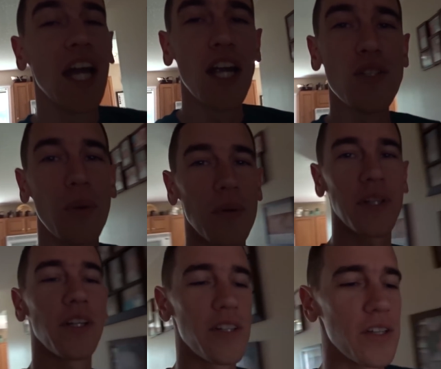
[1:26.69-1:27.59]
here's what
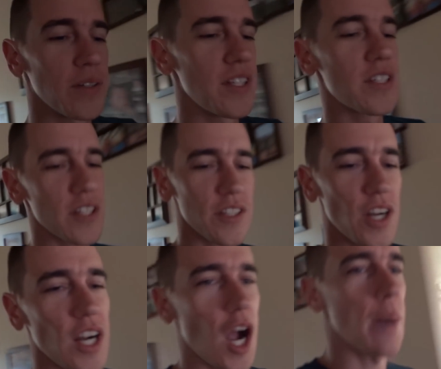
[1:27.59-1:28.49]
we're gonna do. This is
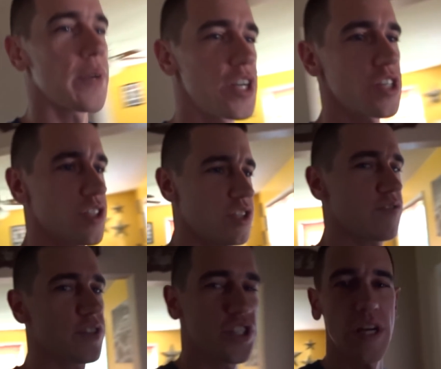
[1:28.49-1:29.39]
our accommodations
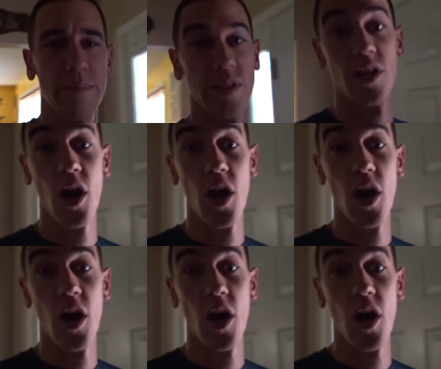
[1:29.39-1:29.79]
for James and